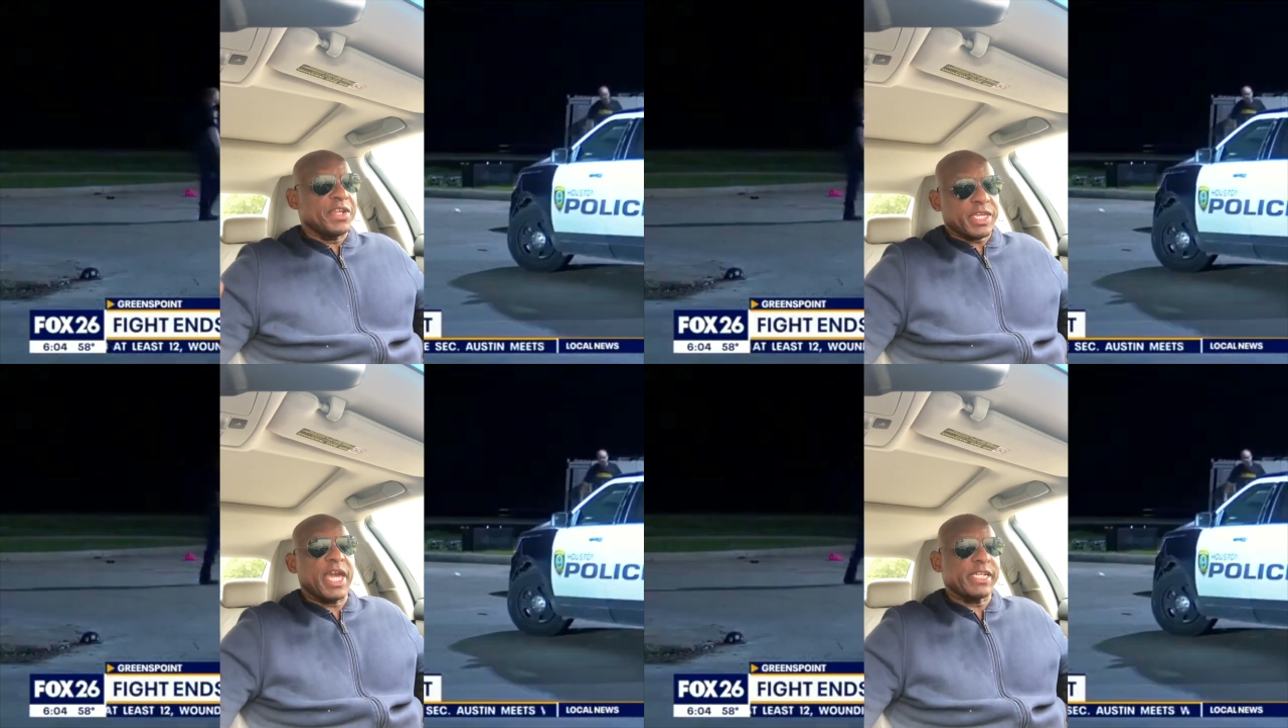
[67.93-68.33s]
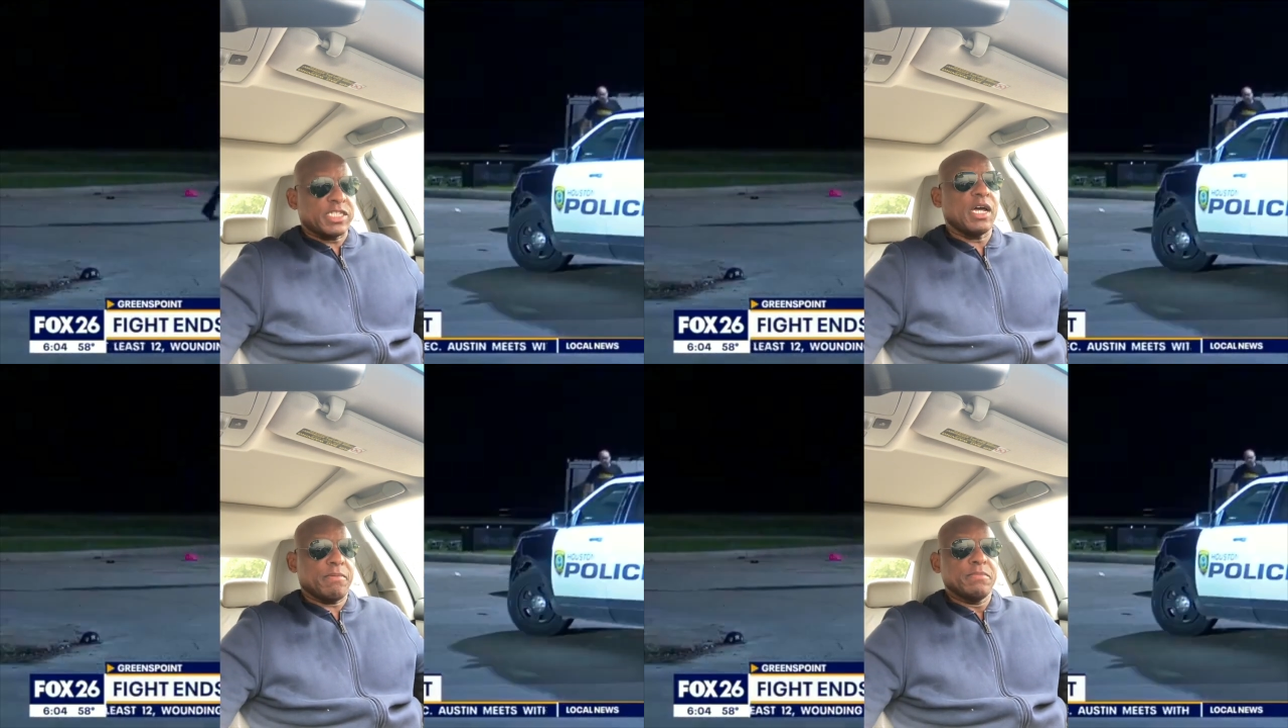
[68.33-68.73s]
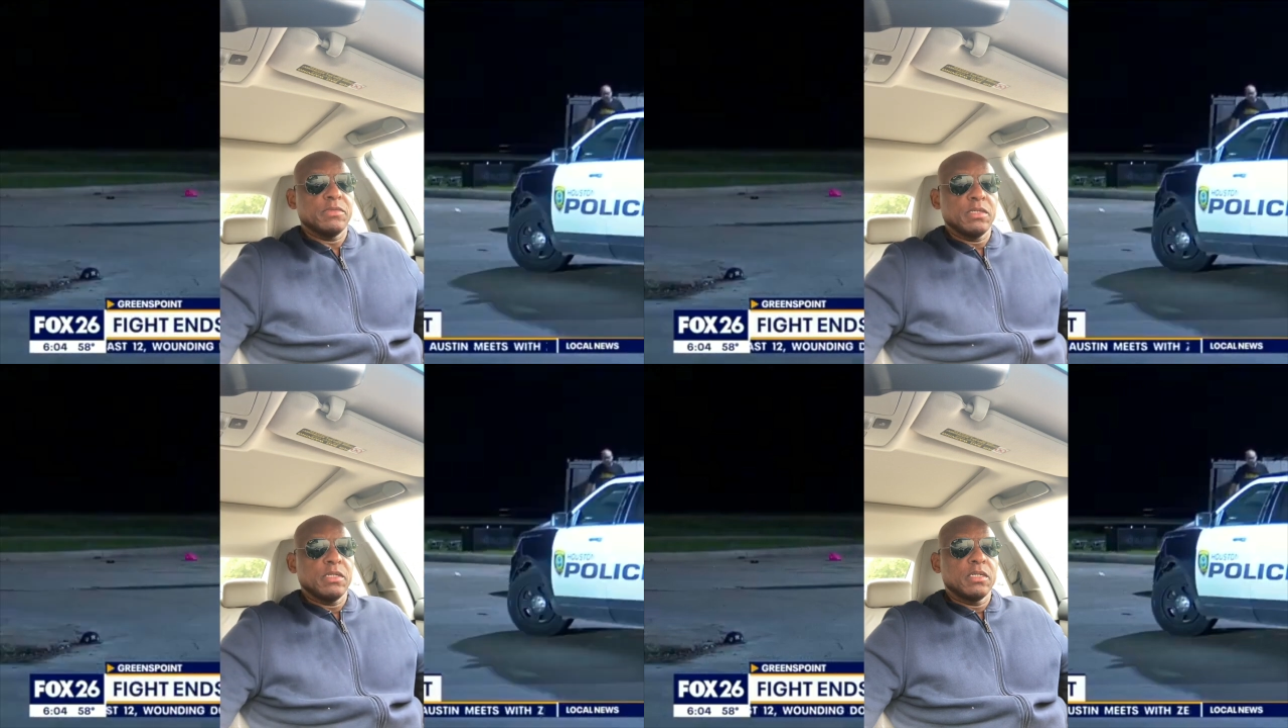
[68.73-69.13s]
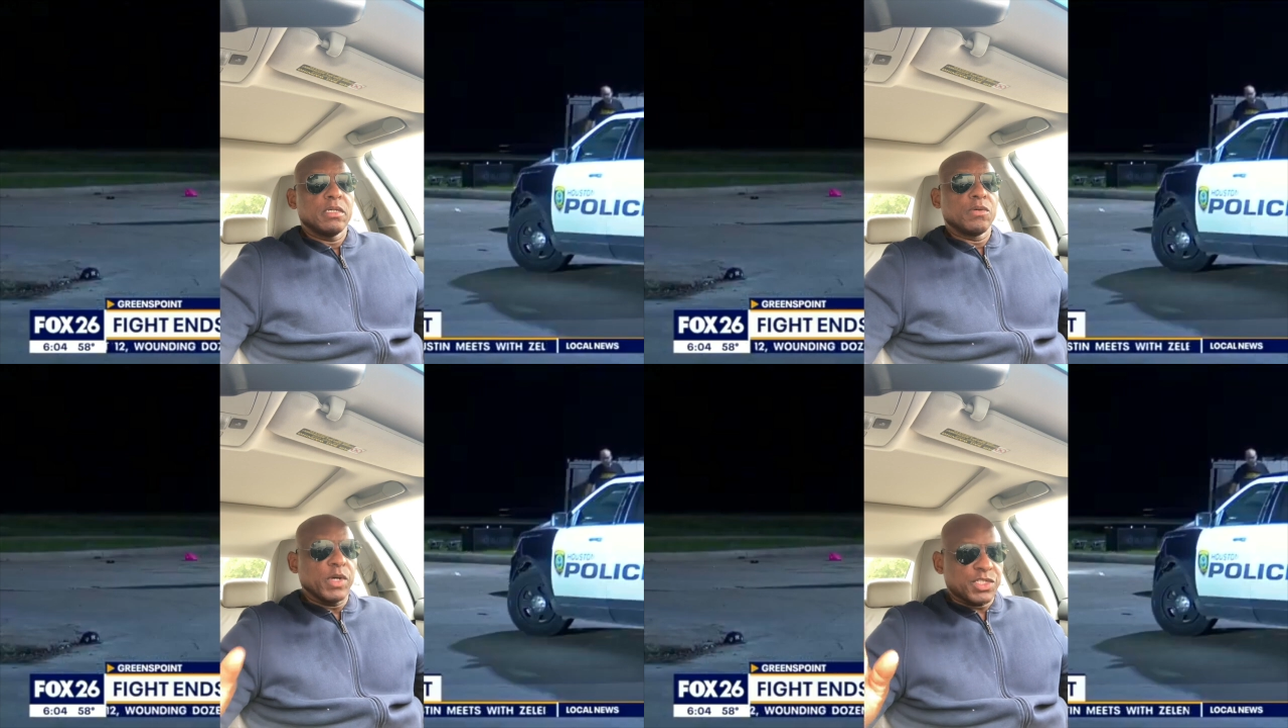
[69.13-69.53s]
to catch up
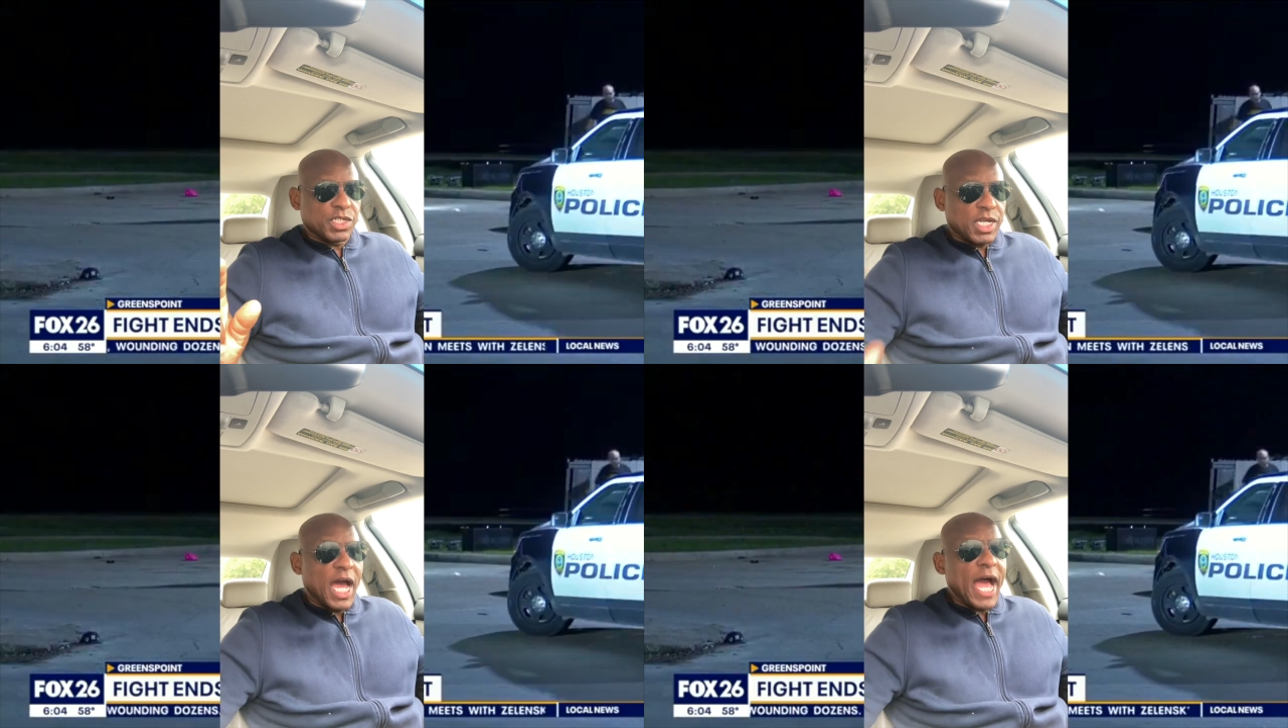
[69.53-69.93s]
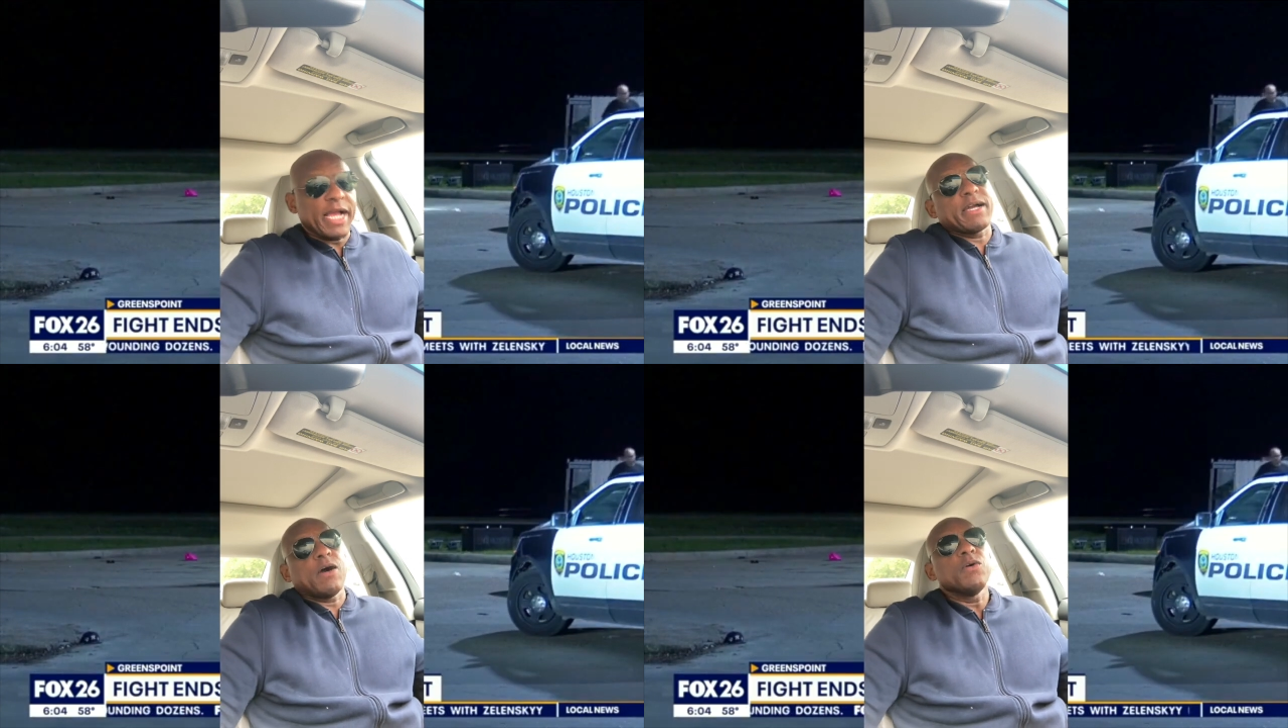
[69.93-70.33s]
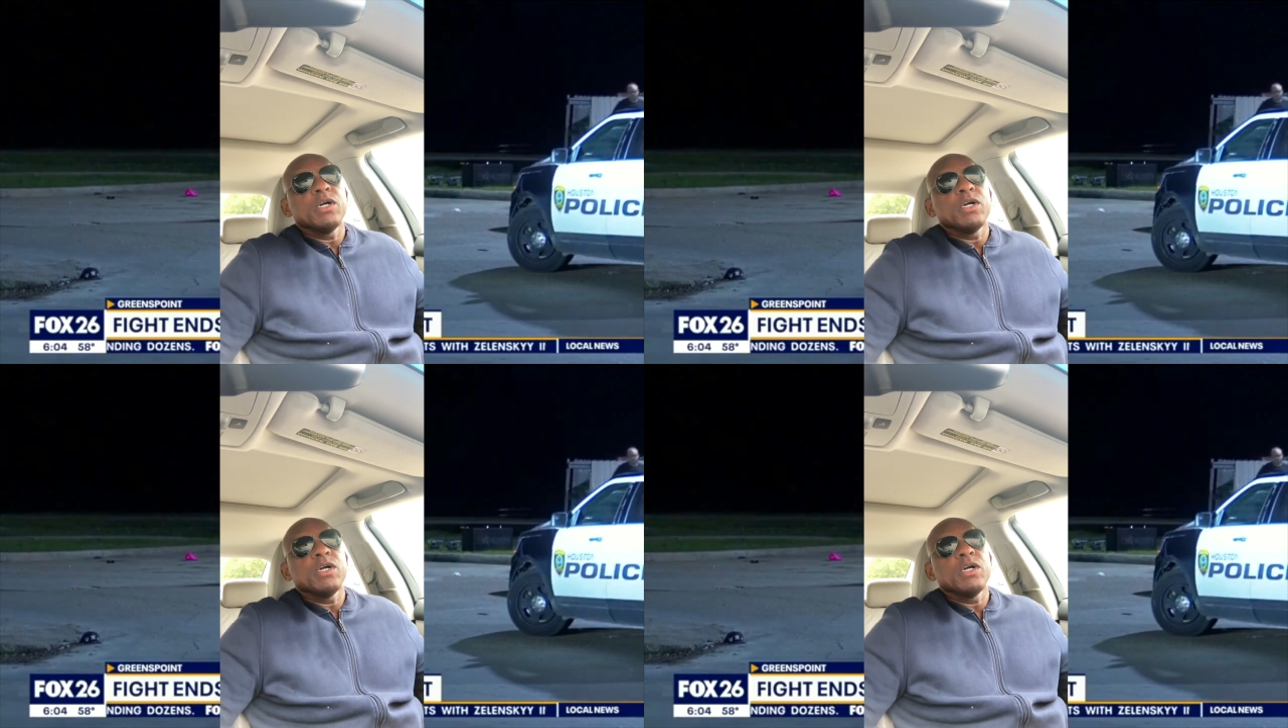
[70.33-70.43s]
with Chicago